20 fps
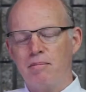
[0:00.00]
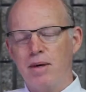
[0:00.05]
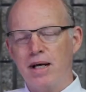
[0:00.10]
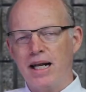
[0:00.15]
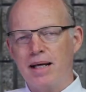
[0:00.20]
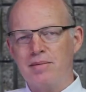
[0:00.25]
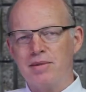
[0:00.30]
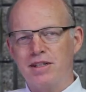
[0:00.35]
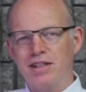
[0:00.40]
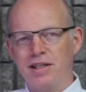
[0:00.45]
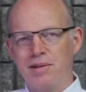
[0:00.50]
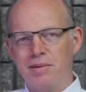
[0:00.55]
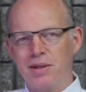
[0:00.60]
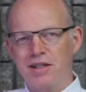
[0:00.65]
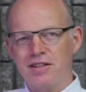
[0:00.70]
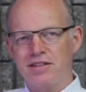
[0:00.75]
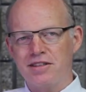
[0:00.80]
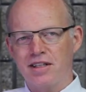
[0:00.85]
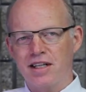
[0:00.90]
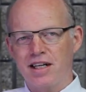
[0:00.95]
My name is Lee
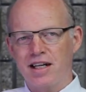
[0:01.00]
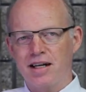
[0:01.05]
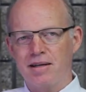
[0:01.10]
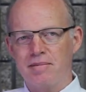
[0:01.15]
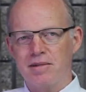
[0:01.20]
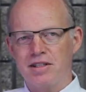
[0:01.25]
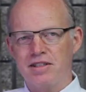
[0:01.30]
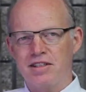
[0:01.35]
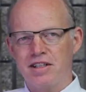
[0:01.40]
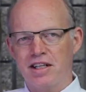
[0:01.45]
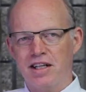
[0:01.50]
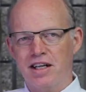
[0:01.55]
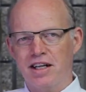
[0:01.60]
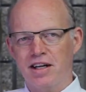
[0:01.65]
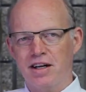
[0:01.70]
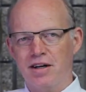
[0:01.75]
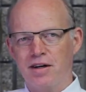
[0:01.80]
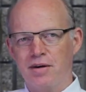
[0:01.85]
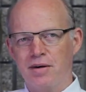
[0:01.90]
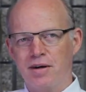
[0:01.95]
Wilson, and I'm the
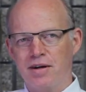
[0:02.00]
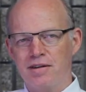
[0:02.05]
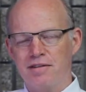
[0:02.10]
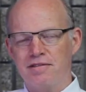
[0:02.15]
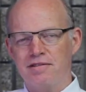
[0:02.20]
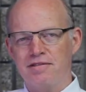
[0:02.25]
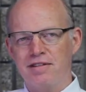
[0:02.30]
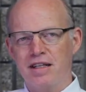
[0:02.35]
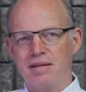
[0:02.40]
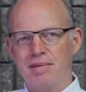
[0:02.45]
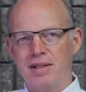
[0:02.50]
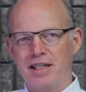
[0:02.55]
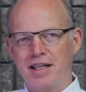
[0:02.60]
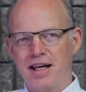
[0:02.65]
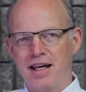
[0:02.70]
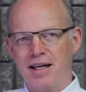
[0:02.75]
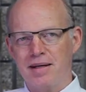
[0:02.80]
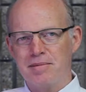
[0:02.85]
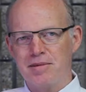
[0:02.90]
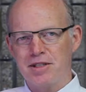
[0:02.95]
CEO of Filament
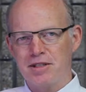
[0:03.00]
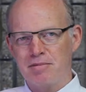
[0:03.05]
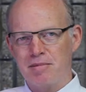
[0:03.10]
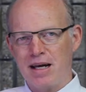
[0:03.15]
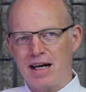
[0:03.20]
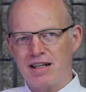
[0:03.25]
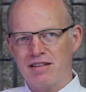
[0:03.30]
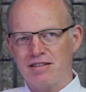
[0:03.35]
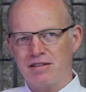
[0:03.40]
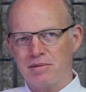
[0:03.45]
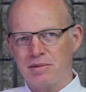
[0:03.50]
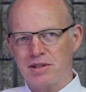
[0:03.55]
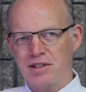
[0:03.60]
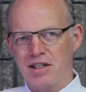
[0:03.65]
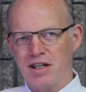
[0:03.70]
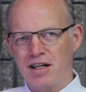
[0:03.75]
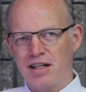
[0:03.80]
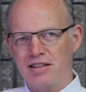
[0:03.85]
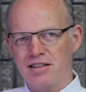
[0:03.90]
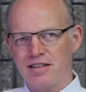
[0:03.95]
Games in Madison,
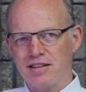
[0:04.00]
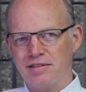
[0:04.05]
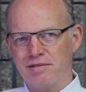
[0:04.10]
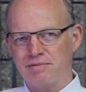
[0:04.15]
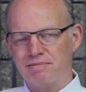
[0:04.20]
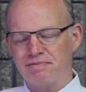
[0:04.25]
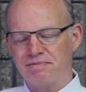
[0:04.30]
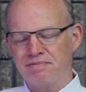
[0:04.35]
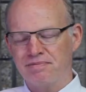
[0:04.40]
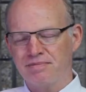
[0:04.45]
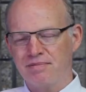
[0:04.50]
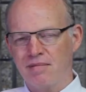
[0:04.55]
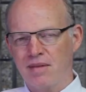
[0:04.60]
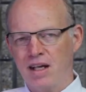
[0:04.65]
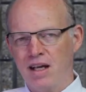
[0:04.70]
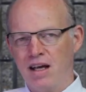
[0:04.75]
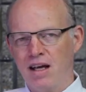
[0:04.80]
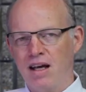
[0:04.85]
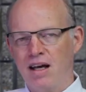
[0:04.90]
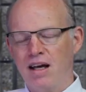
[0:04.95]
Wisconsin.
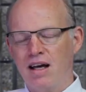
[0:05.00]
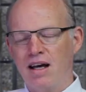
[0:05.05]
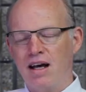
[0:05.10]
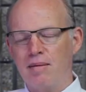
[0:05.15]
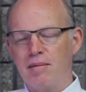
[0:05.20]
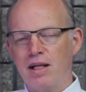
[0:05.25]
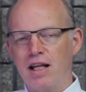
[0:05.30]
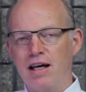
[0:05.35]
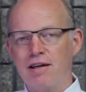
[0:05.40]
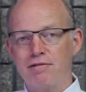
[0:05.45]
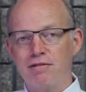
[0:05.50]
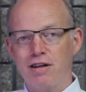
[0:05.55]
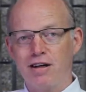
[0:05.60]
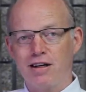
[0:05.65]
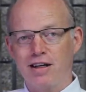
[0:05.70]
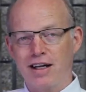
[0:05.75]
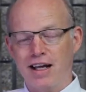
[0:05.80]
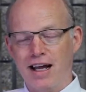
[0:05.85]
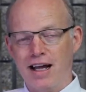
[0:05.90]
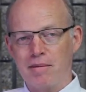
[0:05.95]
I'm a
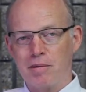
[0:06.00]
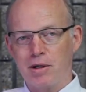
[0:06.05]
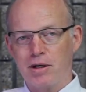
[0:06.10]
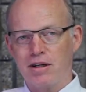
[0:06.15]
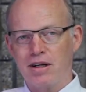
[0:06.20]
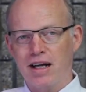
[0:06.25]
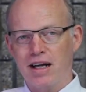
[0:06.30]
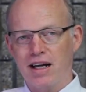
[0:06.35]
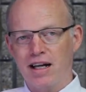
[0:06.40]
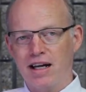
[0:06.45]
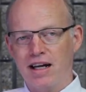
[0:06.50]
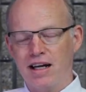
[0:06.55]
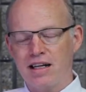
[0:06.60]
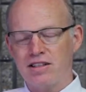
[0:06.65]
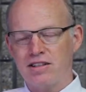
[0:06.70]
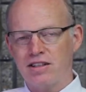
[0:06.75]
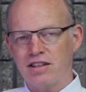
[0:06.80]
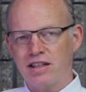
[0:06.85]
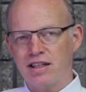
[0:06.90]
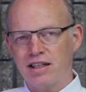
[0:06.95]
lifelong gamer, and I
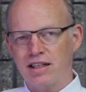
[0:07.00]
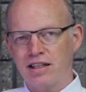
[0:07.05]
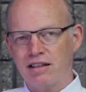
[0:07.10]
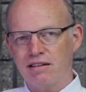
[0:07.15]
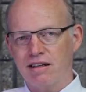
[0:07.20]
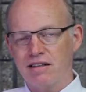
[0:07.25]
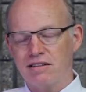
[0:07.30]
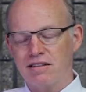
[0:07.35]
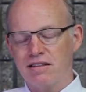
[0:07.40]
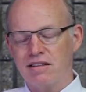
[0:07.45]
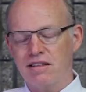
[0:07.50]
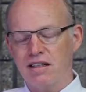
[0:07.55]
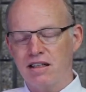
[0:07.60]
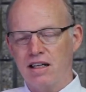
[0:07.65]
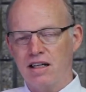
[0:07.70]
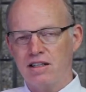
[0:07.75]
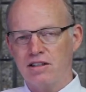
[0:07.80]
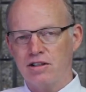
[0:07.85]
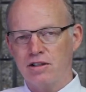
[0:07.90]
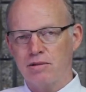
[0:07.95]
actually, as a
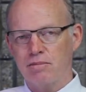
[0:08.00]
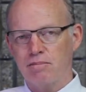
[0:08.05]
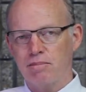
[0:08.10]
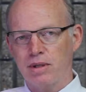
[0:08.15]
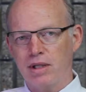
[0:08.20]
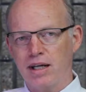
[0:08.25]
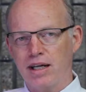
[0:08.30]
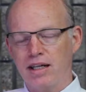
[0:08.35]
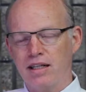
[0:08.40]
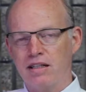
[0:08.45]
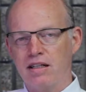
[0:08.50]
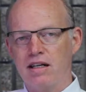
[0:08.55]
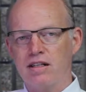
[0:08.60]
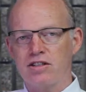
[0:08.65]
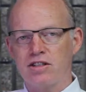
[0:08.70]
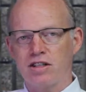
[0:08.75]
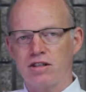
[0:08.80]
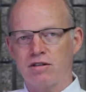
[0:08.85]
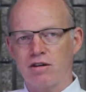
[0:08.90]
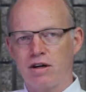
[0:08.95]
teenager, played
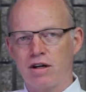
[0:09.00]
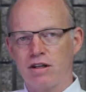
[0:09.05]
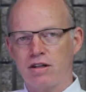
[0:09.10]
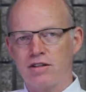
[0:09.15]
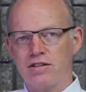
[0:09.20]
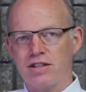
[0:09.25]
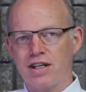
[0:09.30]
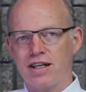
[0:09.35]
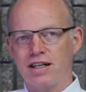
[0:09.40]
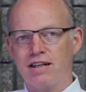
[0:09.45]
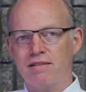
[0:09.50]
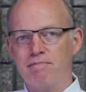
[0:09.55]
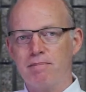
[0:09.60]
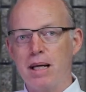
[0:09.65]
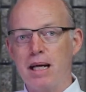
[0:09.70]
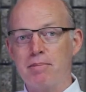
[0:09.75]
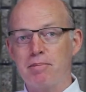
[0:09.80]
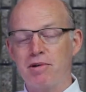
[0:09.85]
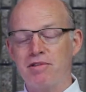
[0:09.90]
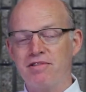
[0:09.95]
dungeon crawlers on a
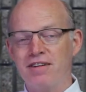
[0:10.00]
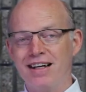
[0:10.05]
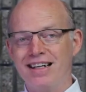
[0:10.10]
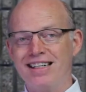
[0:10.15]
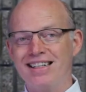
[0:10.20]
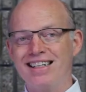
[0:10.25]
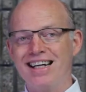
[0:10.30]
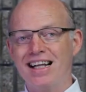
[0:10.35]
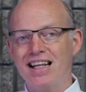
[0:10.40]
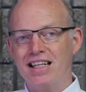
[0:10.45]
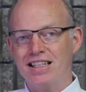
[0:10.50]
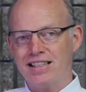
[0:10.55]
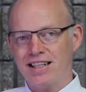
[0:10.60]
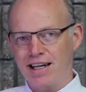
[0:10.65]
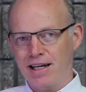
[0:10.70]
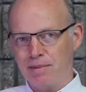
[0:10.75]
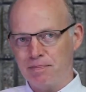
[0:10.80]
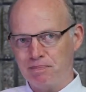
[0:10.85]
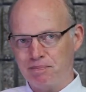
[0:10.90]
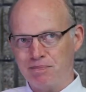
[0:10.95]
paper fed
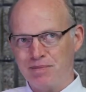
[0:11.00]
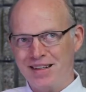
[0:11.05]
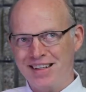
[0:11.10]
teletype.